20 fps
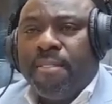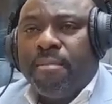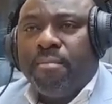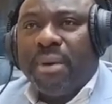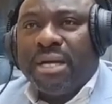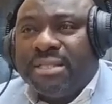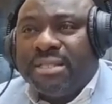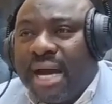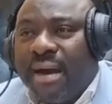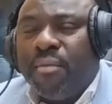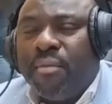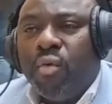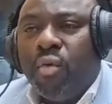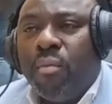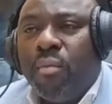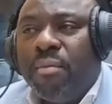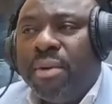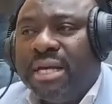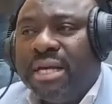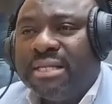Bazama
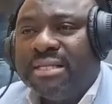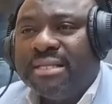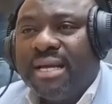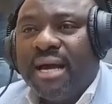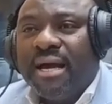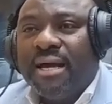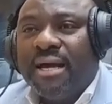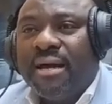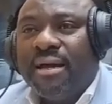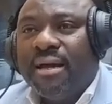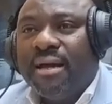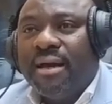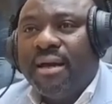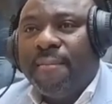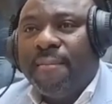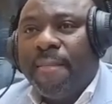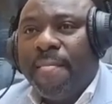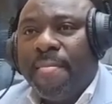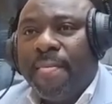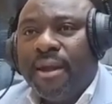ukumbiza
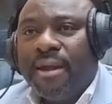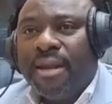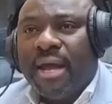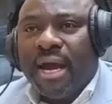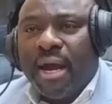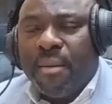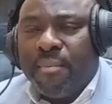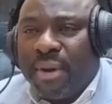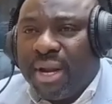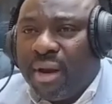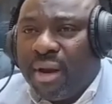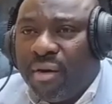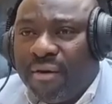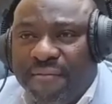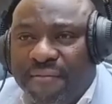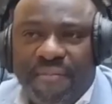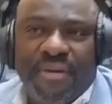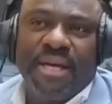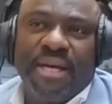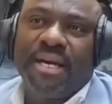nangempela
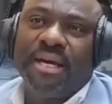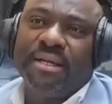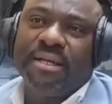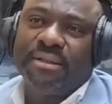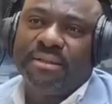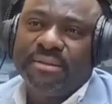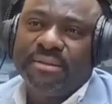wafika.